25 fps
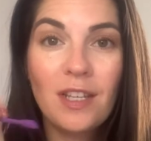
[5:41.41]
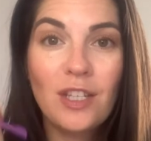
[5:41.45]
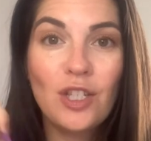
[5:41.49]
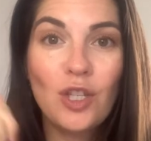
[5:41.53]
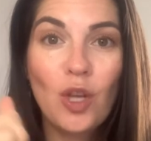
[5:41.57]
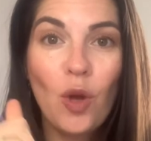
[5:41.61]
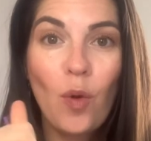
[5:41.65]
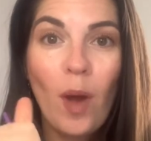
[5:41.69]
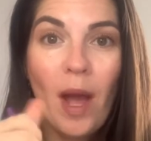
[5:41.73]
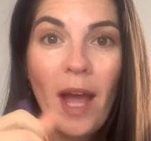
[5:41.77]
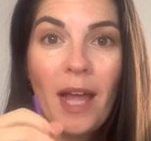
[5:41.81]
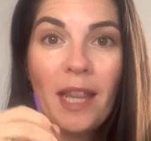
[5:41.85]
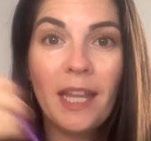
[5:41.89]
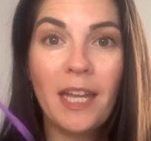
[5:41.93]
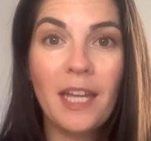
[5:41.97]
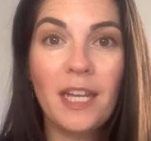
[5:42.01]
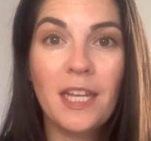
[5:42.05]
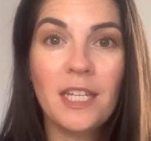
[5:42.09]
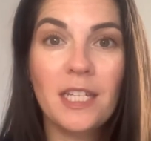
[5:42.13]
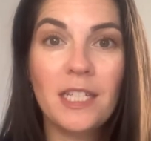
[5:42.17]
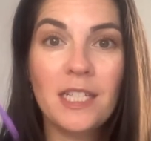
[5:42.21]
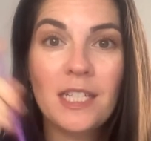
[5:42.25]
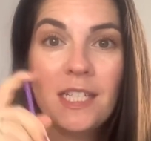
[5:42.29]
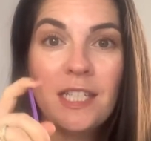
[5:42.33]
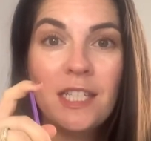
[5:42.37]
So I
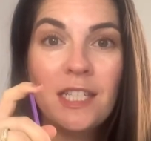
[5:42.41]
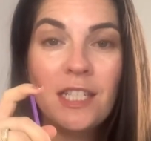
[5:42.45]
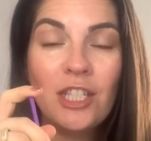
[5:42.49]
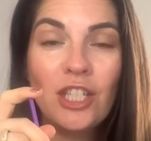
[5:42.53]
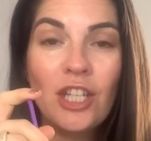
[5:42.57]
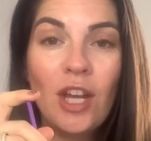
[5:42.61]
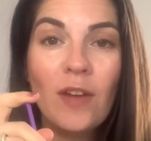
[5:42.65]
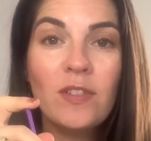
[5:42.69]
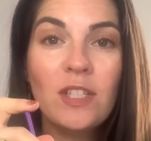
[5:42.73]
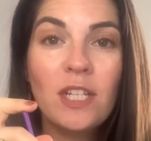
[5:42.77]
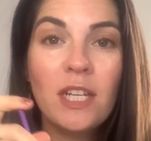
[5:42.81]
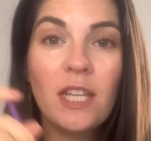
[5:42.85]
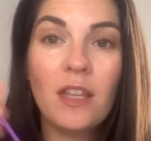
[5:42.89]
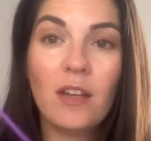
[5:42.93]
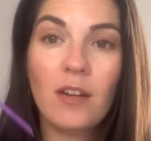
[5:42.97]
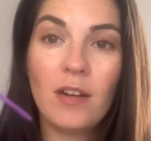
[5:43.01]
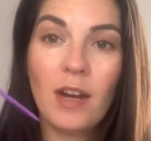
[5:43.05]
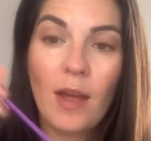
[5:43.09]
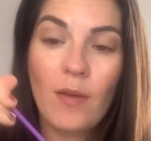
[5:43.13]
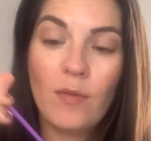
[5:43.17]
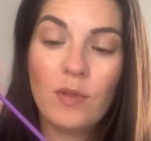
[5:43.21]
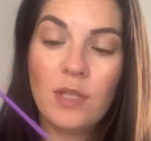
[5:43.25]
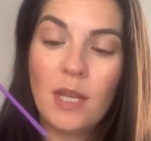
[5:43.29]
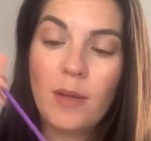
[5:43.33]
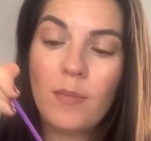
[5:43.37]
like shoved it in there and
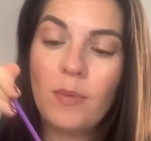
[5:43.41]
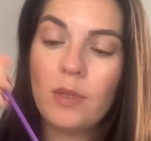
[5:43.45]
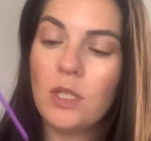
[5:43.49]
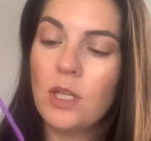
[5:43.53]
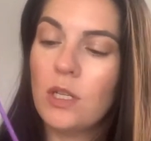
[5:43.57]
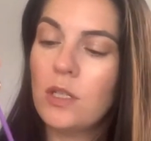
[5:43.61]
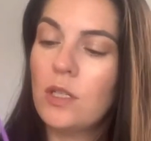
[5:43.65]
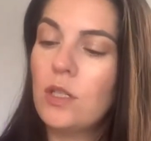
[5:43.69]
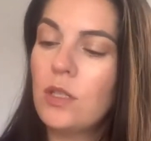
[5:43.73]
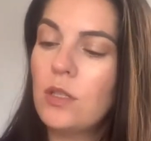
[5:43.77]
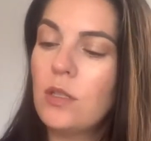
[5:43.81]
I was able to